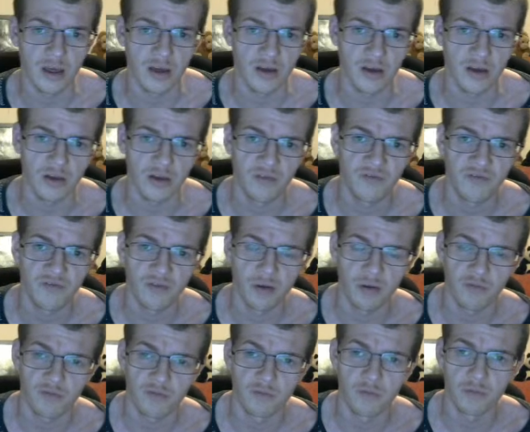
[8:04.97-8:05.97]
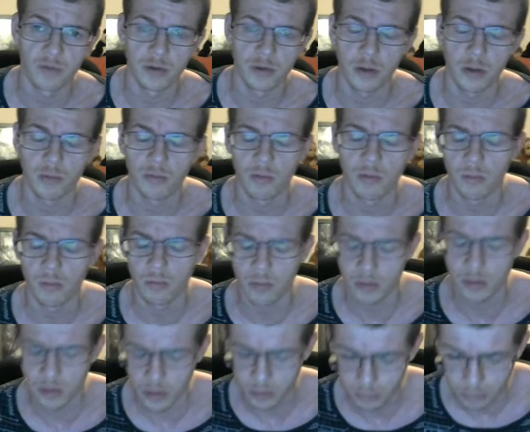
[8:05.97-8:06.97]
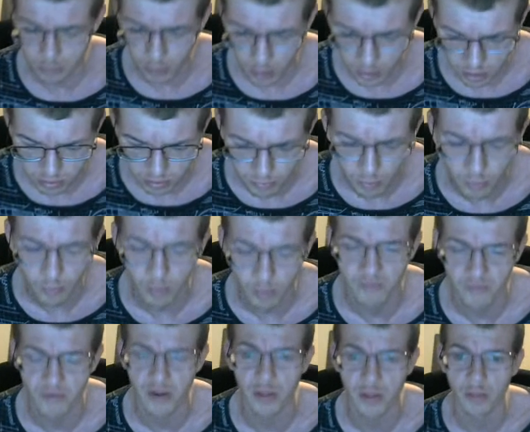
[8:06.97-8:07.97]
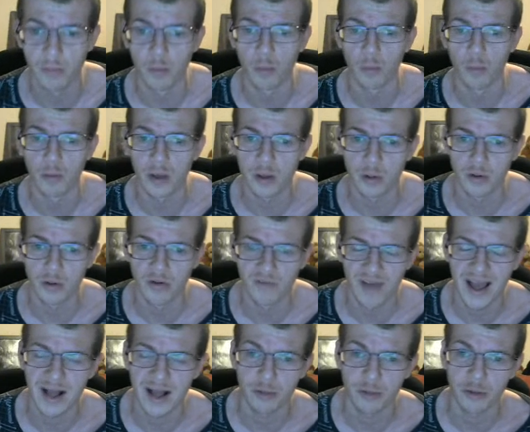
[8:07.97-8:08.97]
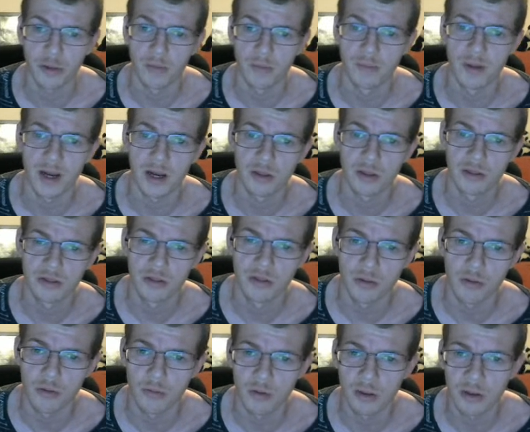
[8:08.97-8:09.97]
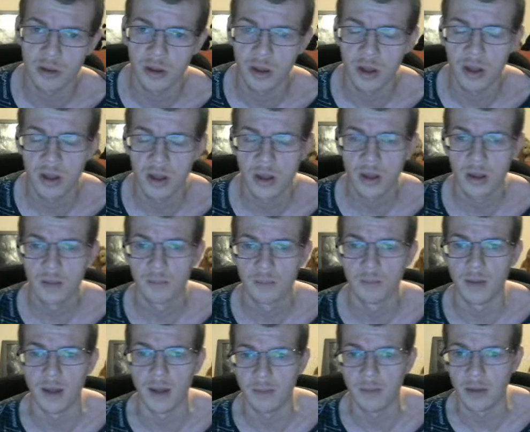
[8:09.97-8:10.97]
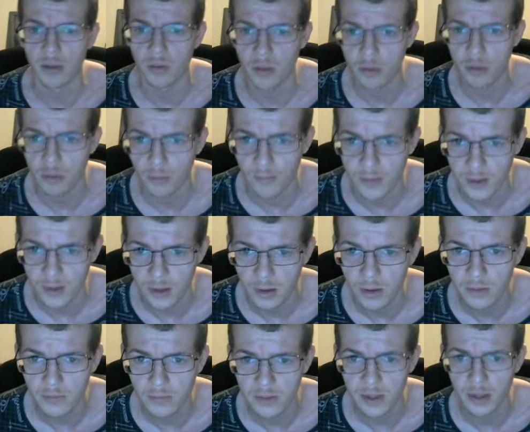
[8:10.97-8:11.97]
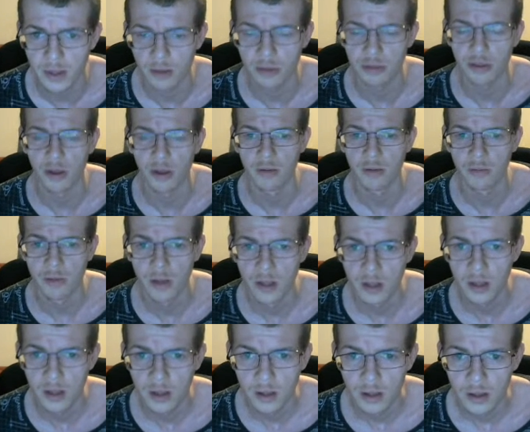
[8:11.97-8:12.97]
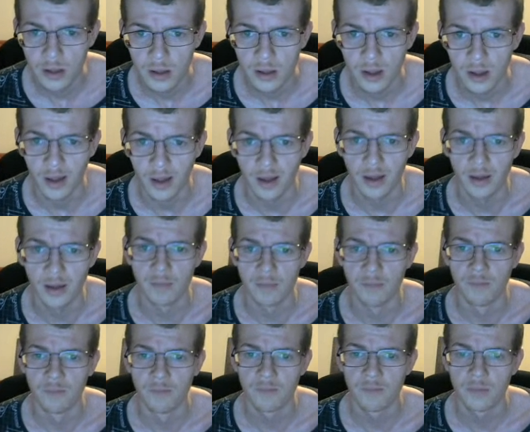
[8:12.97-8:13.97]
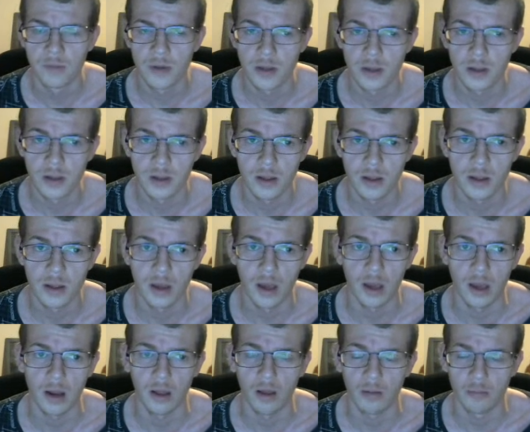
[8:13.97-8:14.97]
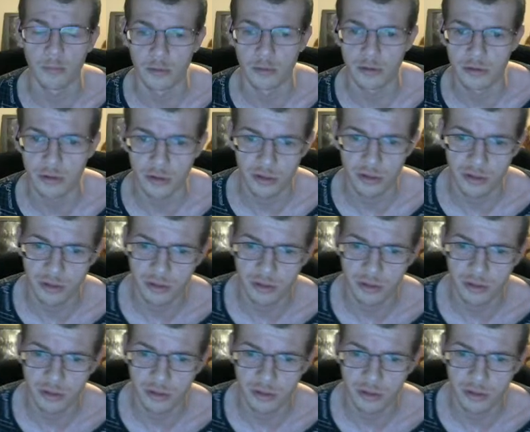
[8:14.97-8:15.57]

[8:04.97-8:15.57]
if you guys were all available, we could have actually managed to do it maybe a little bit earlier. So, and I was just.